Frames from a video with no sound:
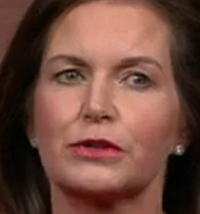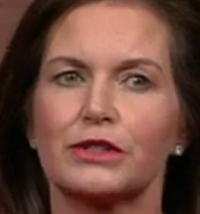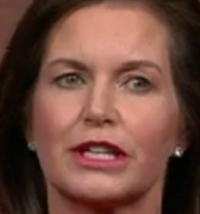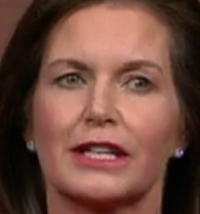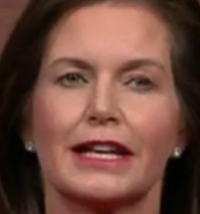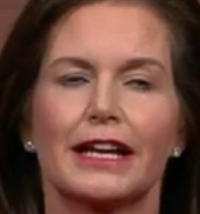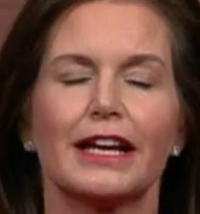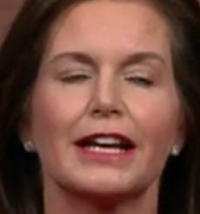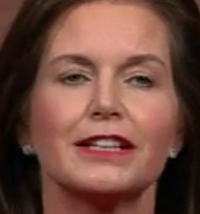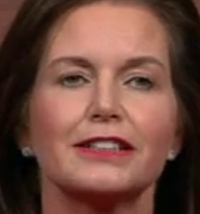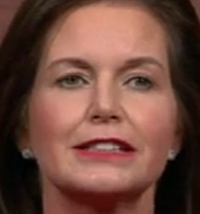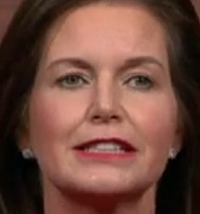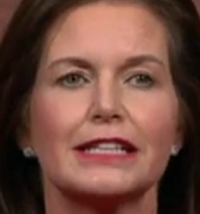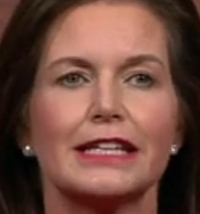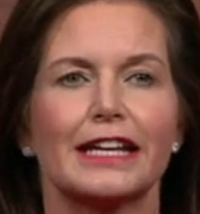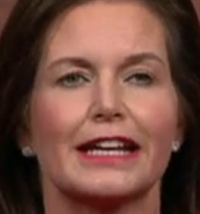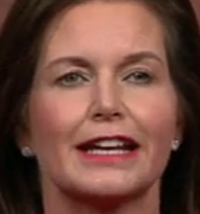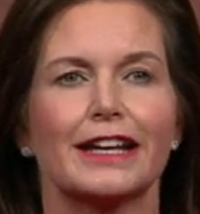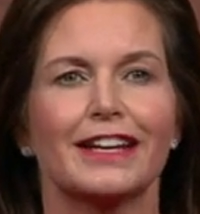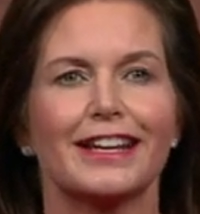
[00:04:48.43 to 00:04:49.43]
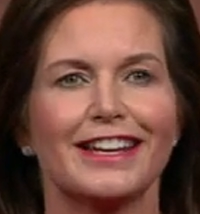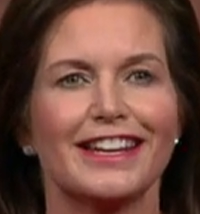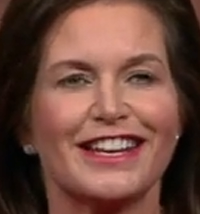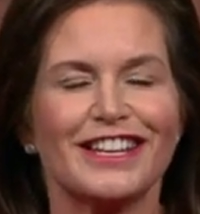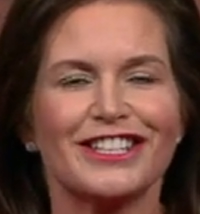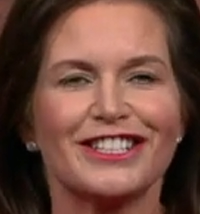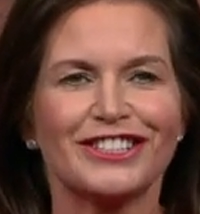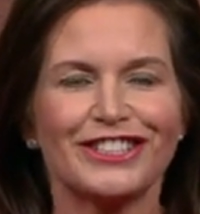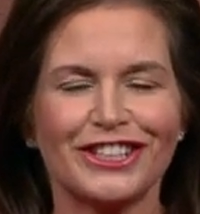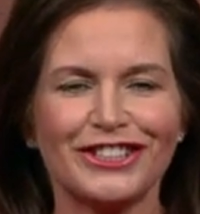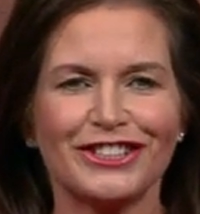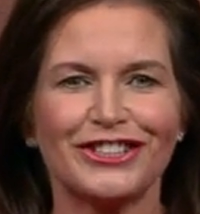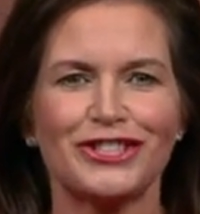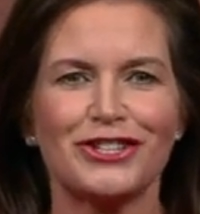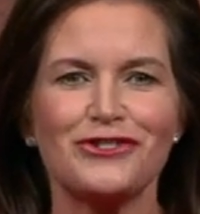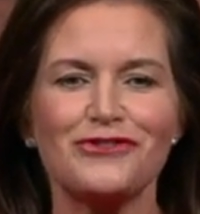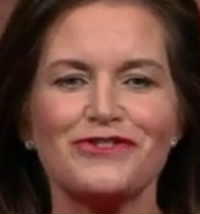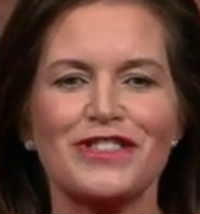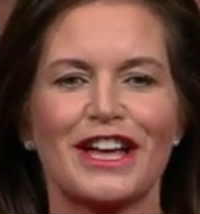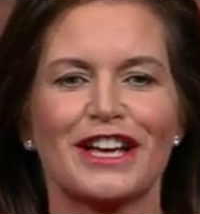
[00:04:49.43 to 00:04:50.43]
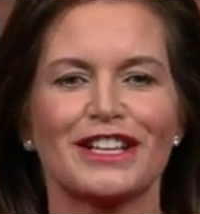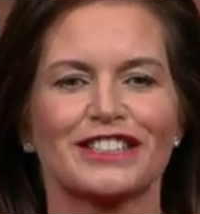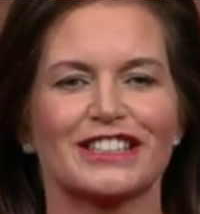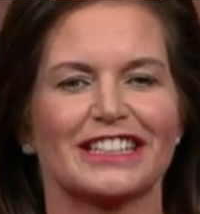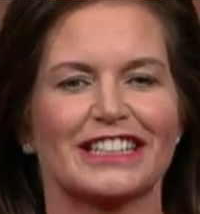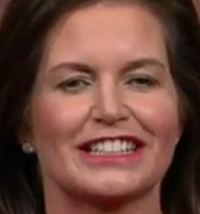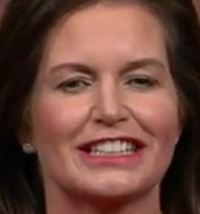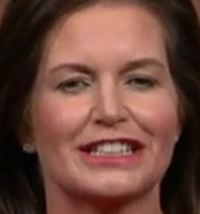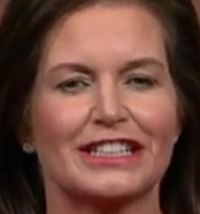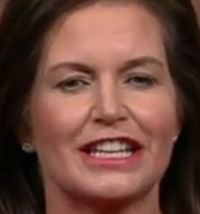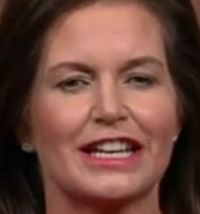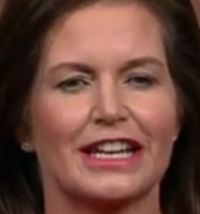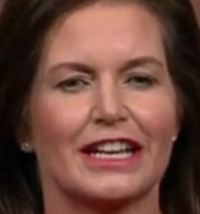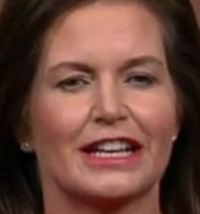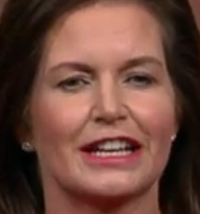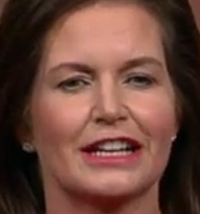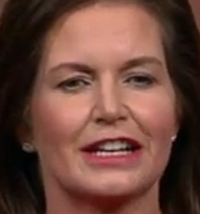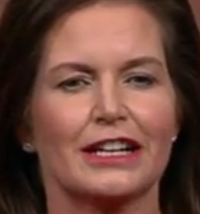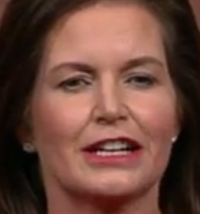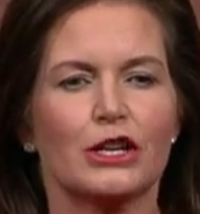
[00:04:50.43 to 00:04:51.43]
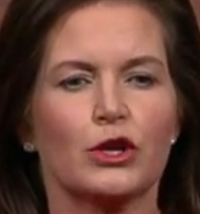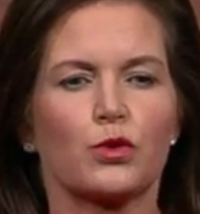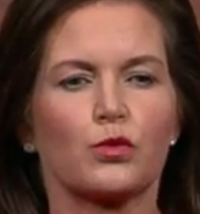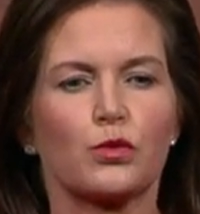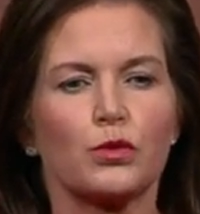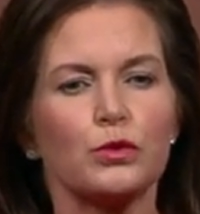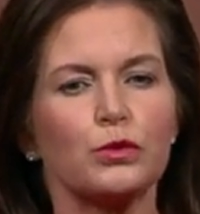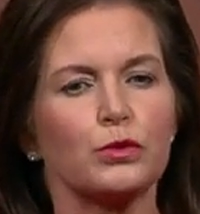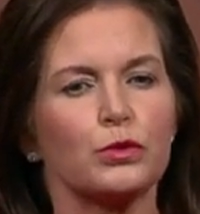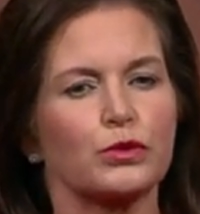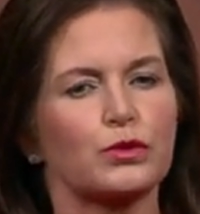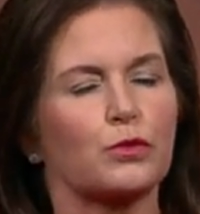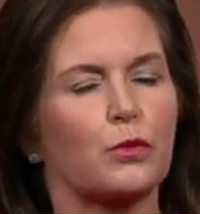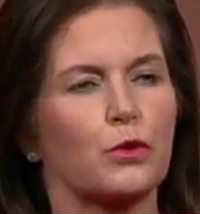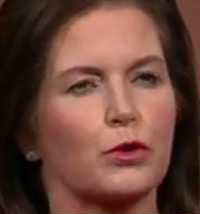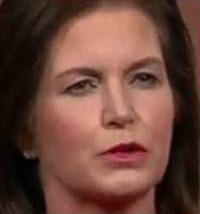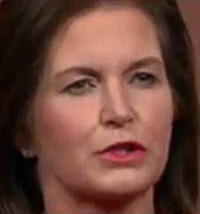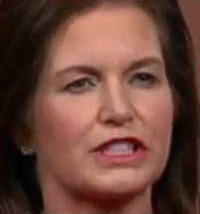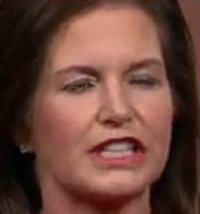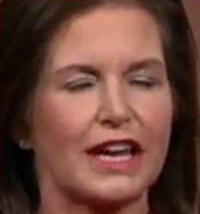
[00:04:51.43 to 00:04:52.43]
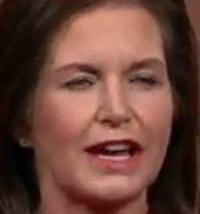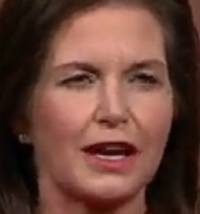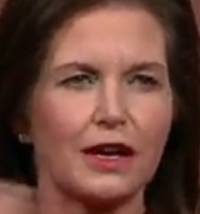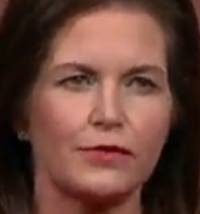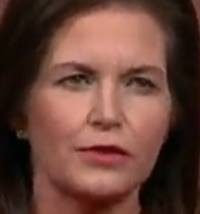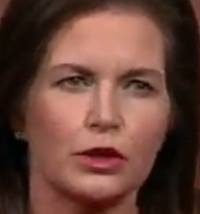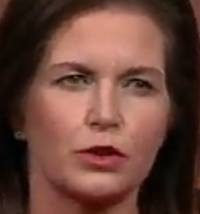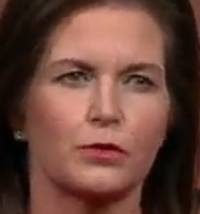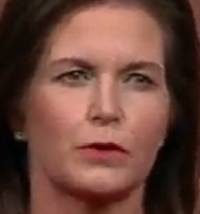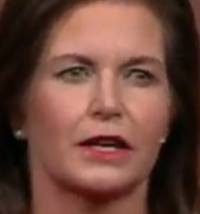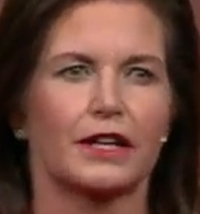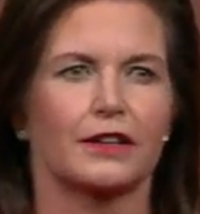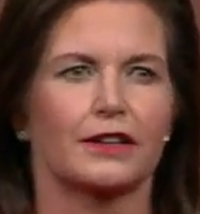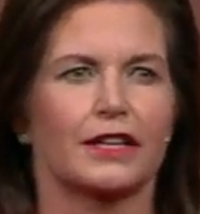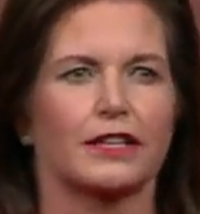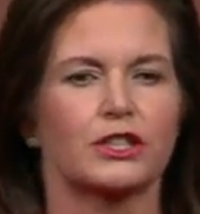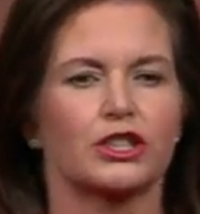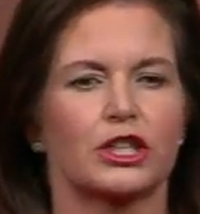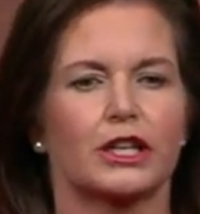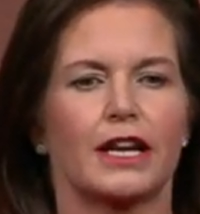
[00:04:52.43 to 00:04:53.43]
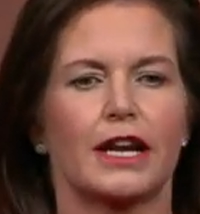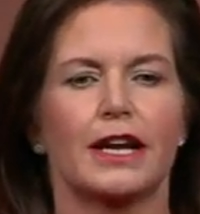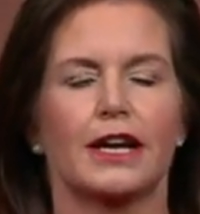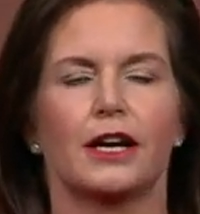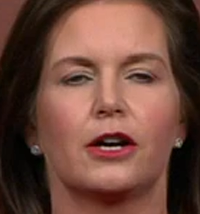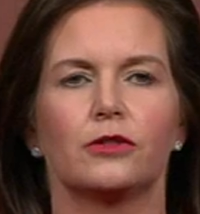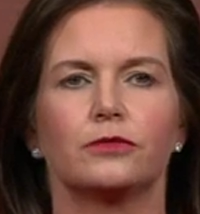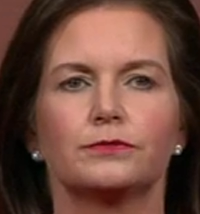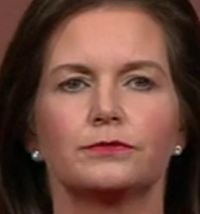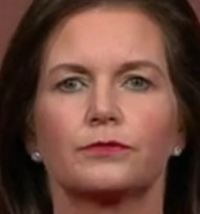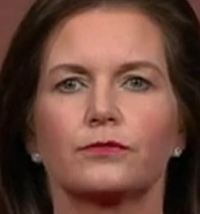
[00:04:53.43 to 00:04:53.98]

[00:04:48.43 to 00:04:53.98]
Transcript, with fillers: in LTE since 2010 rules warrants heavier regulation now.